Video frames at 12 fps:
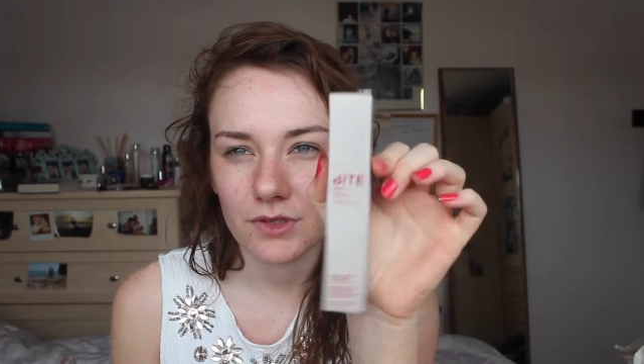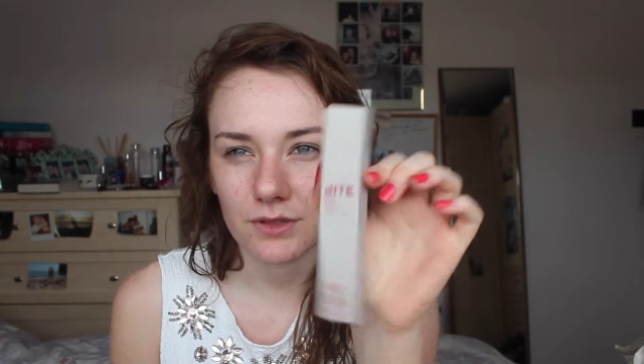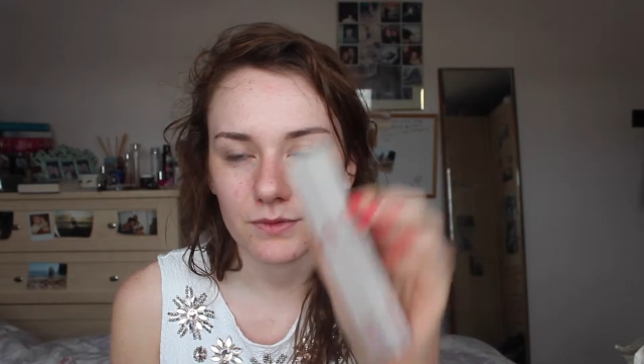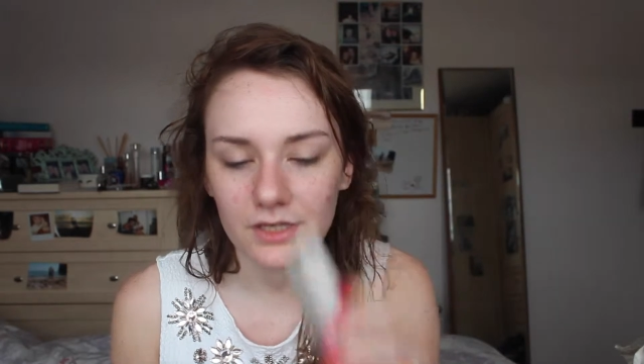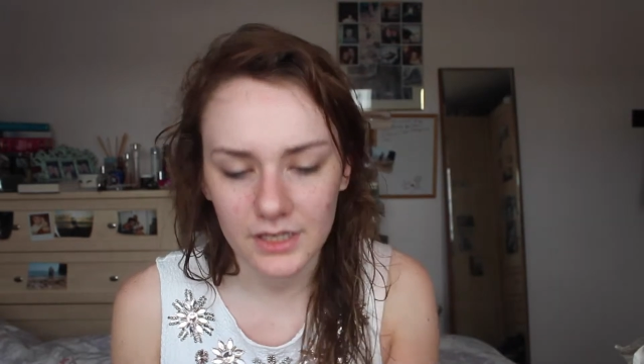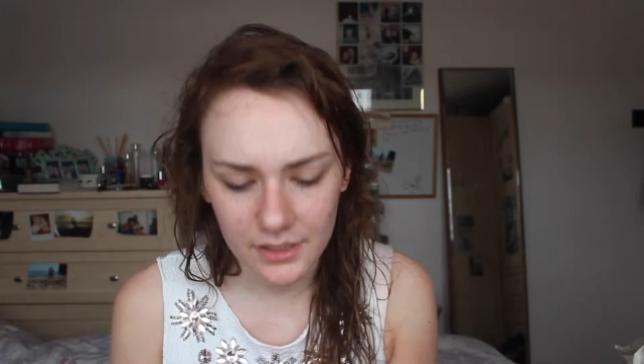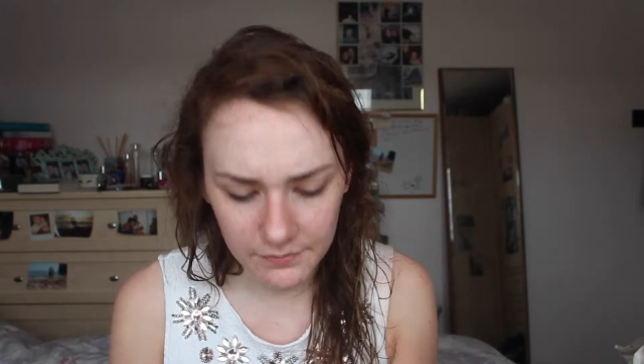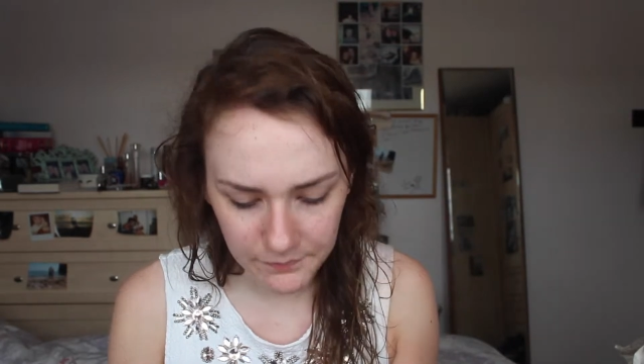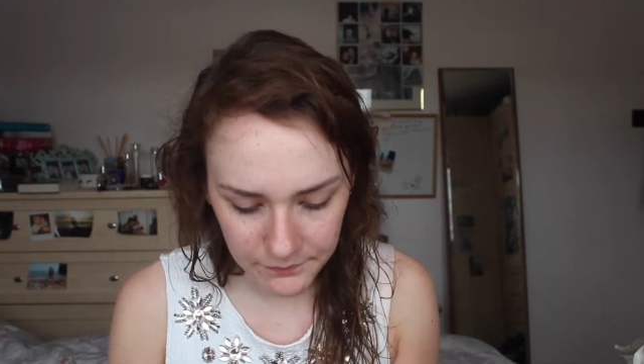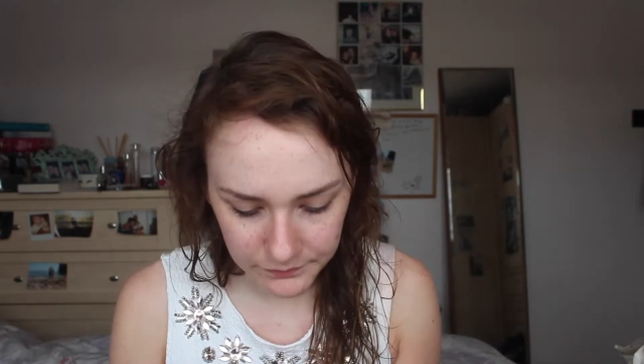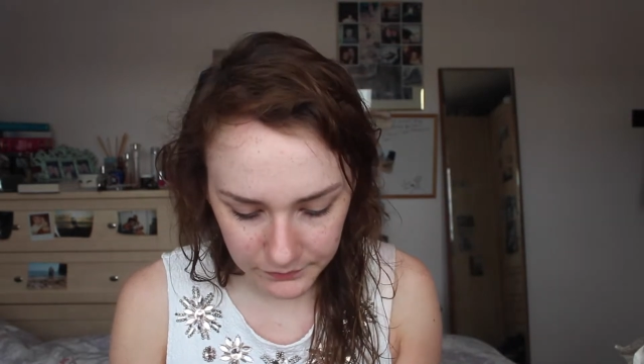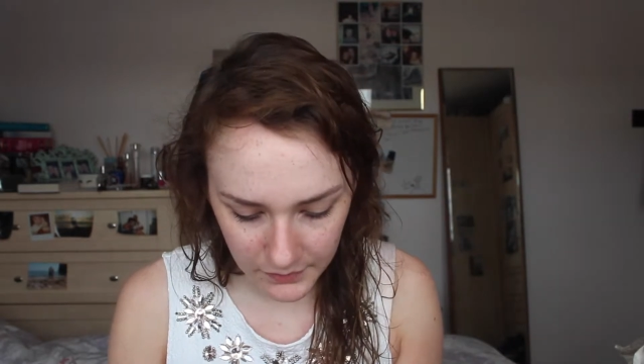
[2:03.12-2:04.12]
This one here.
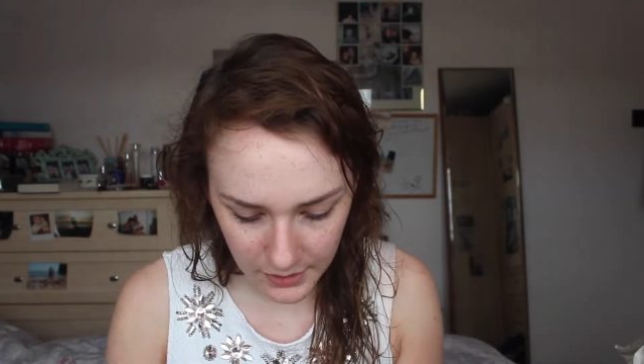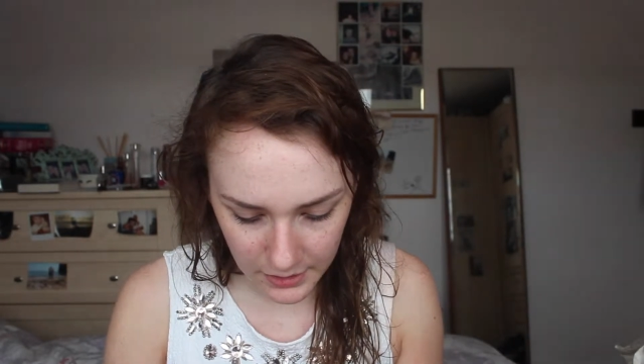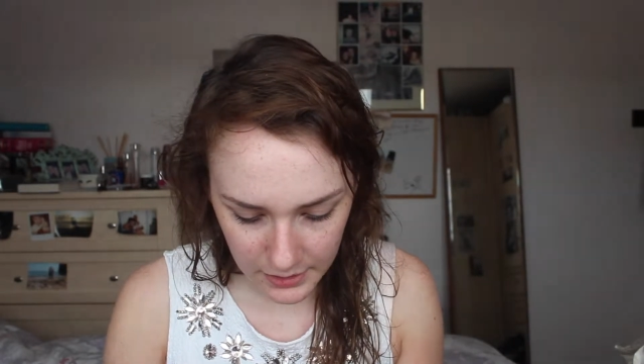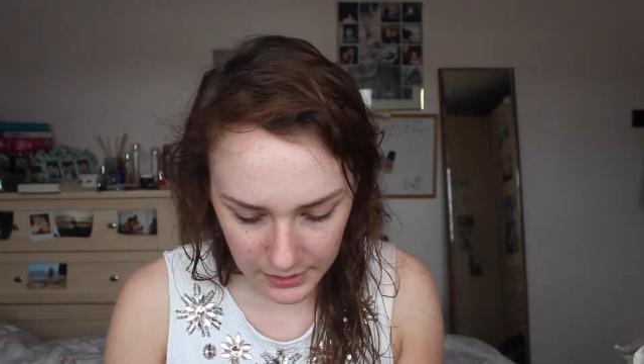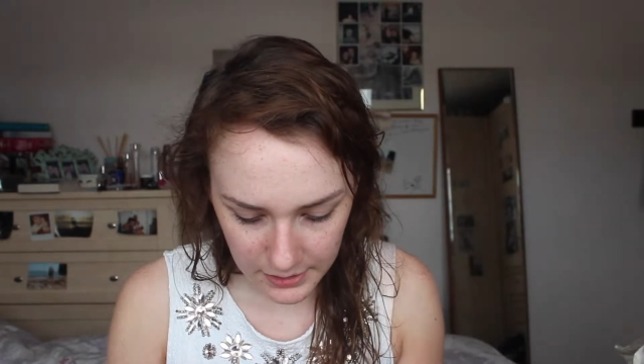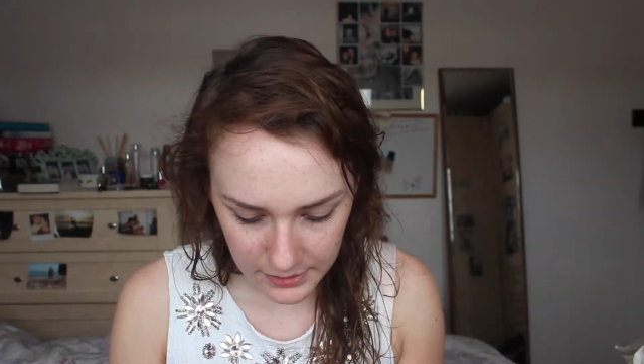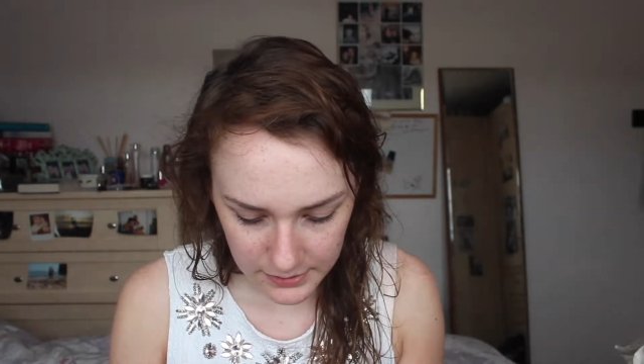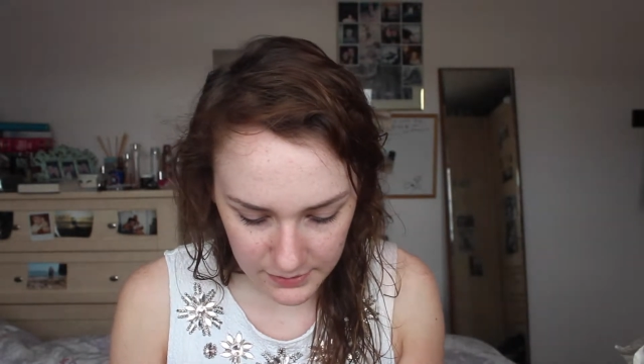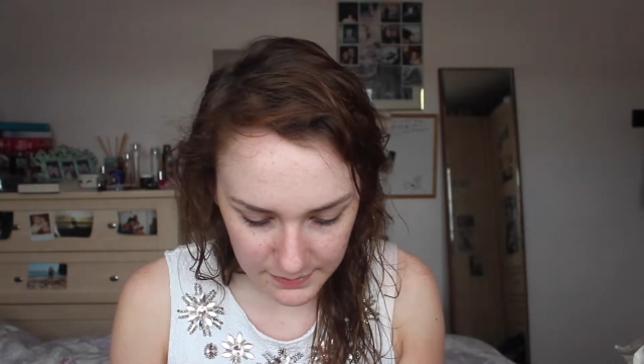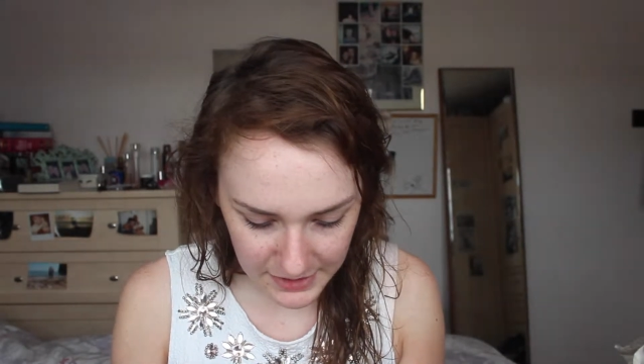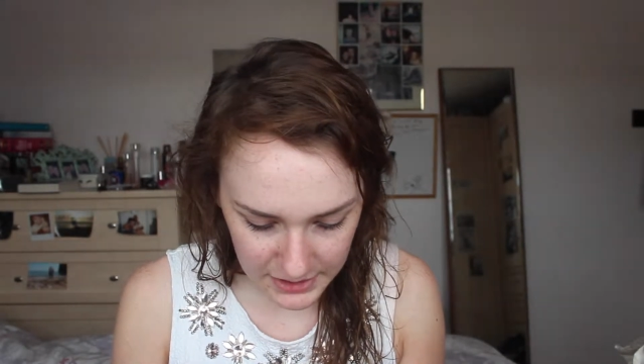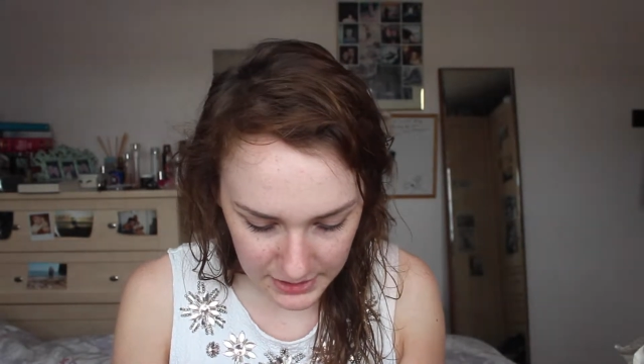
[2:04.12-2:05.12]
So
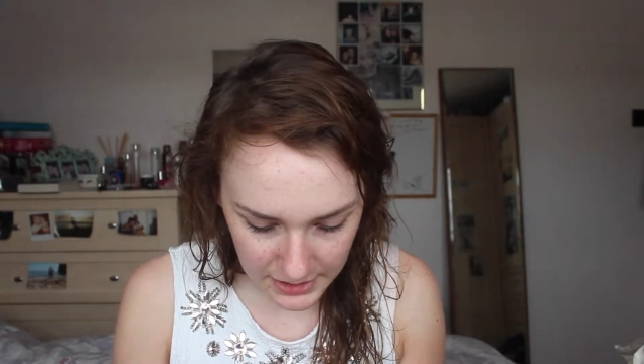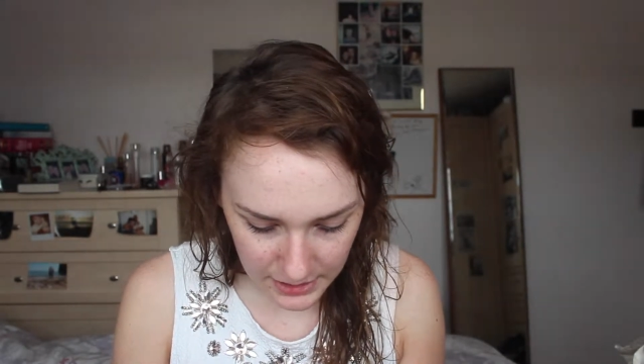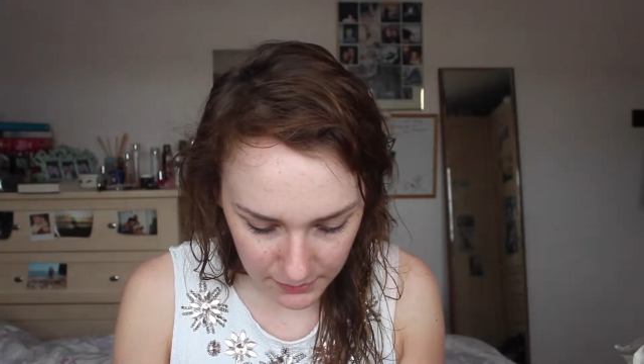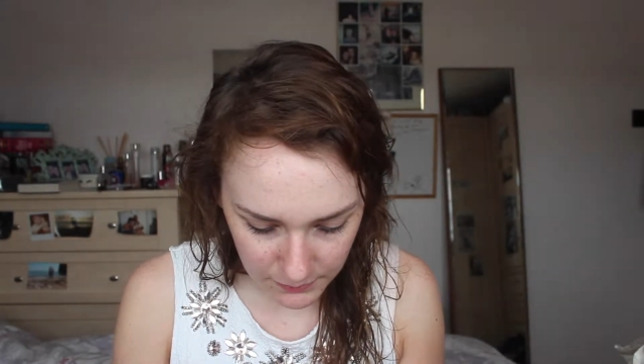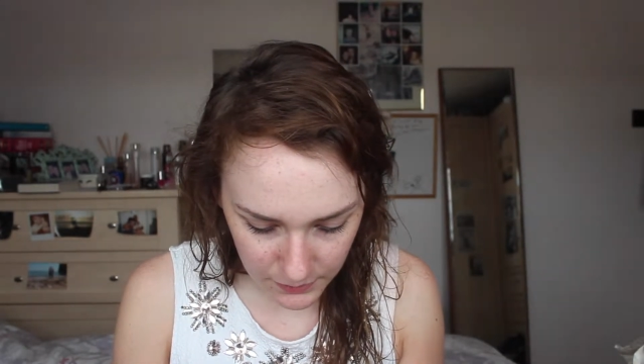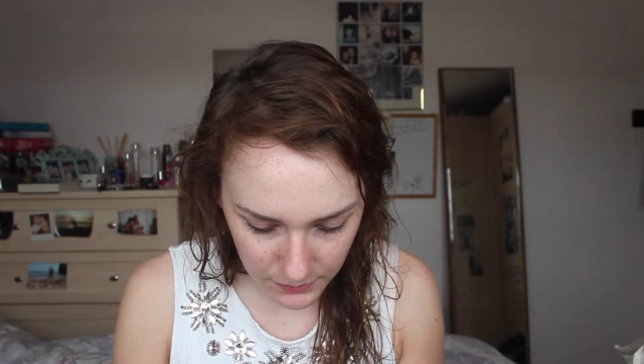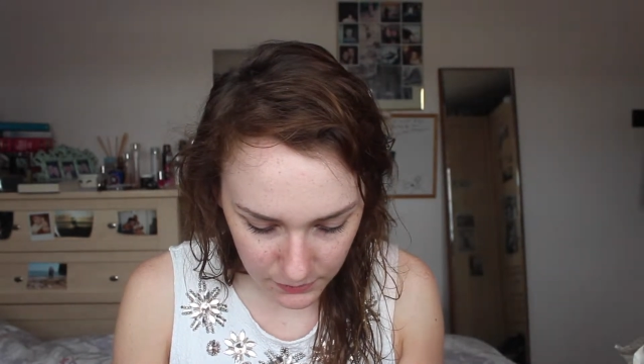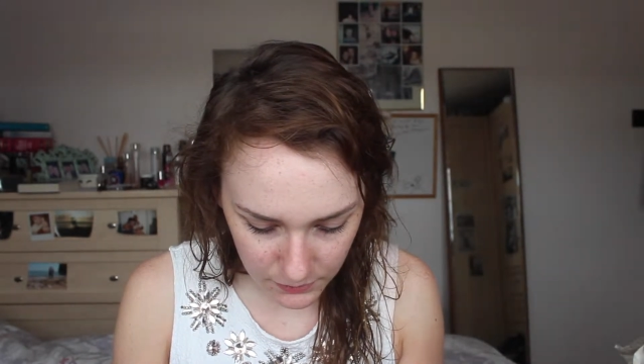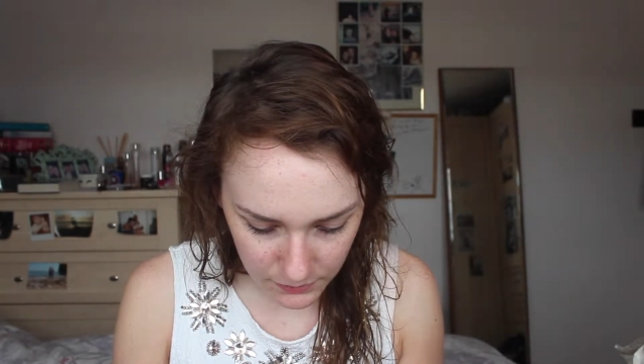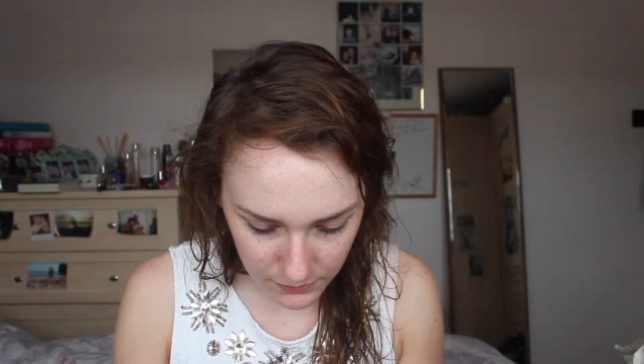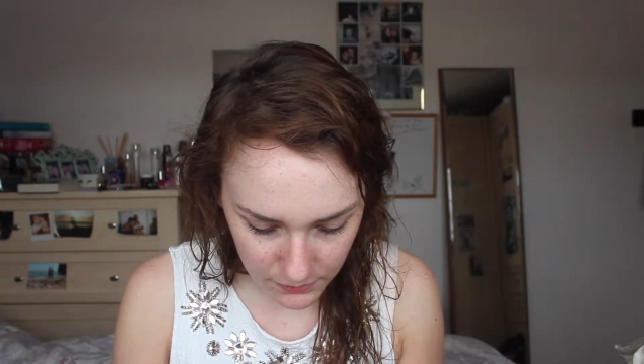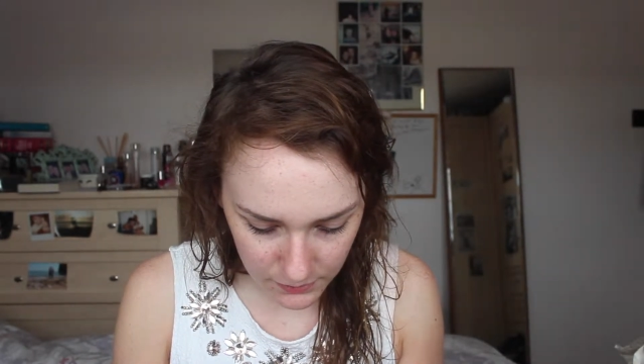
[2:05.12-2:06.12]
it's meant to keep
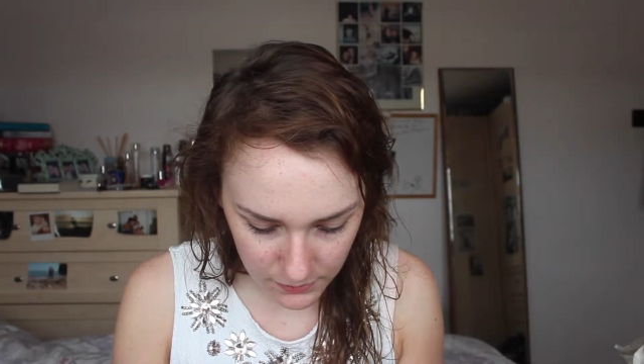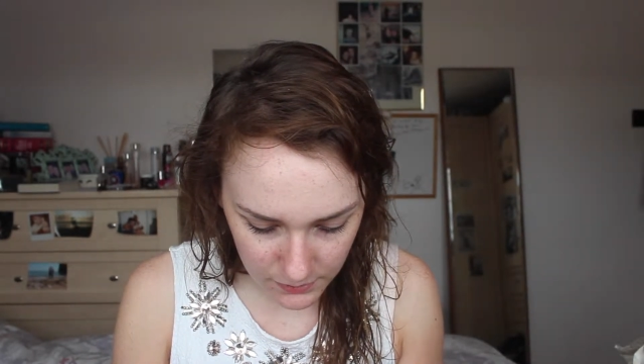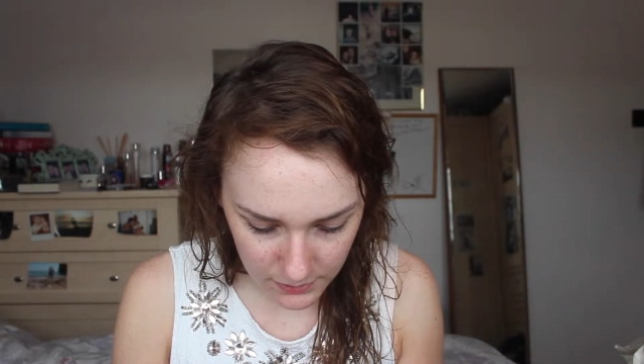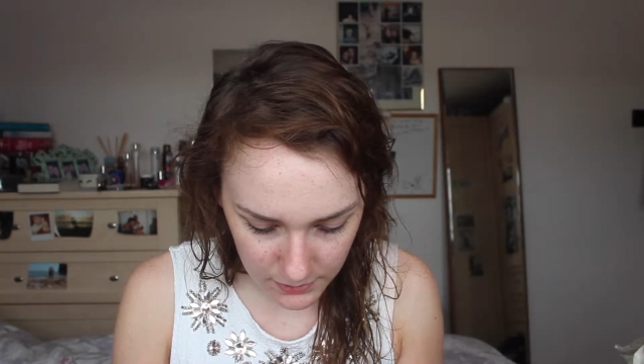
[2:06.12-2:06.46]
your.